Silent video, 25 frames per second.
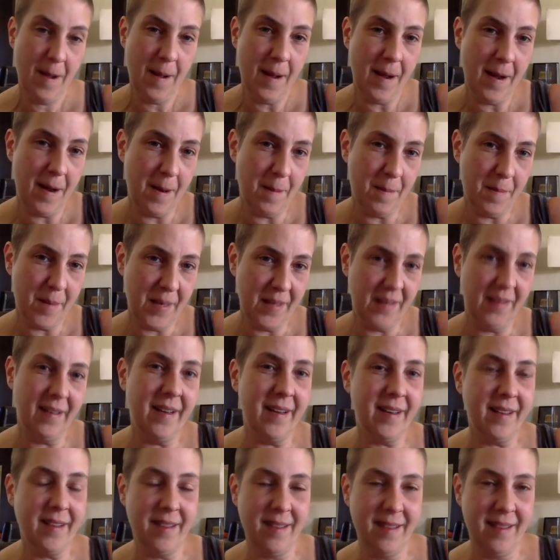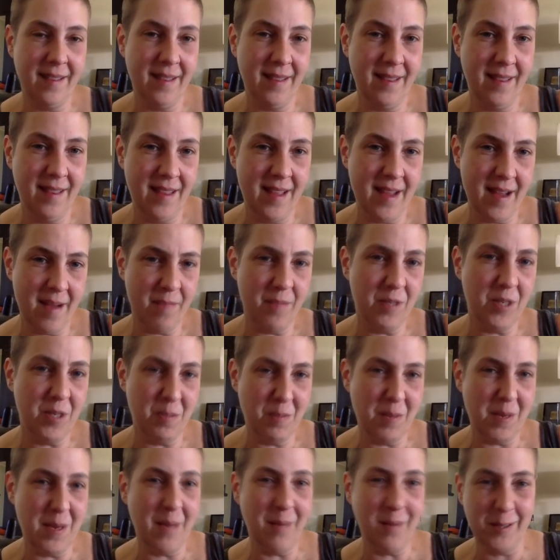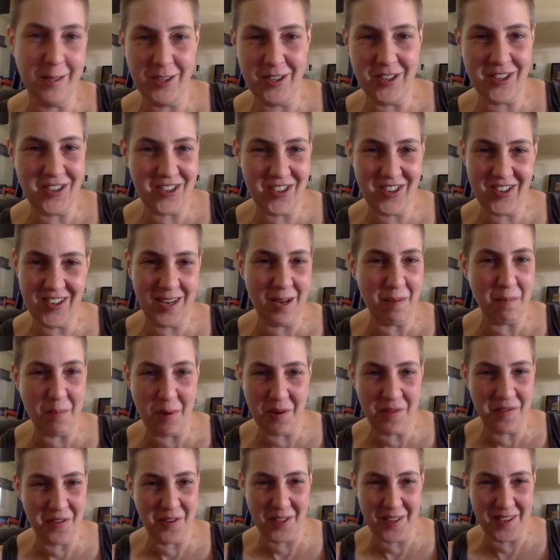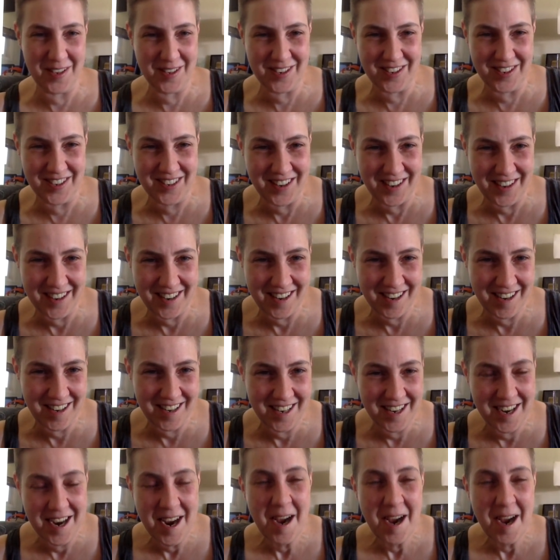I'd like them to be able to just skip over this entire